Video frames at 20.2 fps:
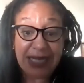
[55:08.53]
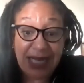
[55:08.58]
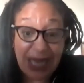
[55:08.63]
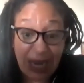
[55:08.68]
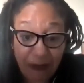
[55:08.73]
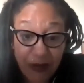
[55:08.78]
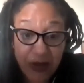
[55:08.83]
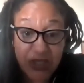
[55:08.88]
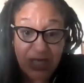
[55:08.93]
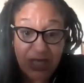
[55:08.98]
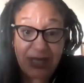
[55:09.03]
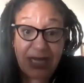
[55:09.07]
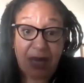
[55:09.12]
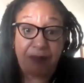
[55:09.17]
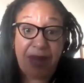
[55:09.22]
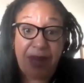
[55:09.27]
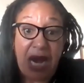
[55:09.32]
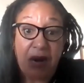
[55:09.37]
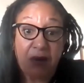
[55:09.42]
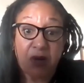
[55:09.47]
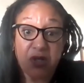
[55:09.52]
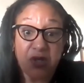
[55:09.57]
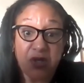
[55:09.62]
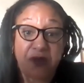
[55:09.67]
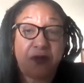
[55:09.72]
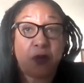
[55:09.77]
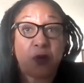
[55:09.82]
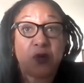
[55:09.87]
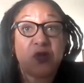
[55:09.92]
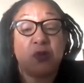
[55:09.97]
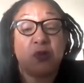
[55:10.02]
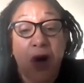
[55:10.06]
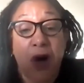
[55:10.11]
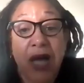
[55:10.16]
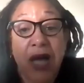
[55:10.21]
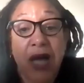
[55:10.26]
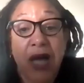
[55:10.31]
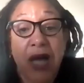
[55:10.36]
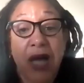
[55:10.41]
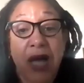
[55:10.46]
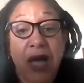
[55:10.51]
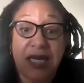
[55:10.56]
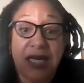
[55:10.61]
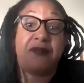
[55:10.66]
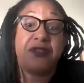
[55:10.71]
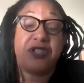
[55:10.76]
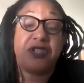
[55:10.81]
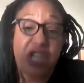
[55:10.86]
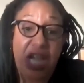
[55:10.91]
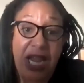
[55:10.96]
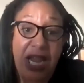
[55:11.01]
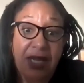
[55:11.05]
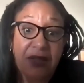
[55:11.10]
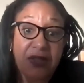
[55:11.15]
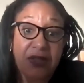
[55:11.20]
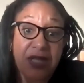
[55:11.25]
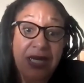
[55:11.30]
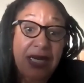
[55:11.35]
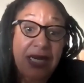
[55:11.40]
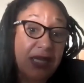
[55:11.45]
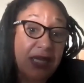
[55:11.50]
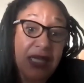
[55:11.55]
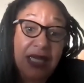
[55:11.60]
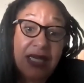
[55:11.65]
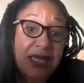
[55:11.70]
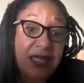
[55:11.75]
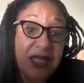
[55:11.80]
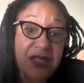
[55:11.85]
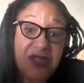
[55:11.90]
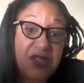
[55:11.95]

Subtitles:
And leveraging that power to force qualitative change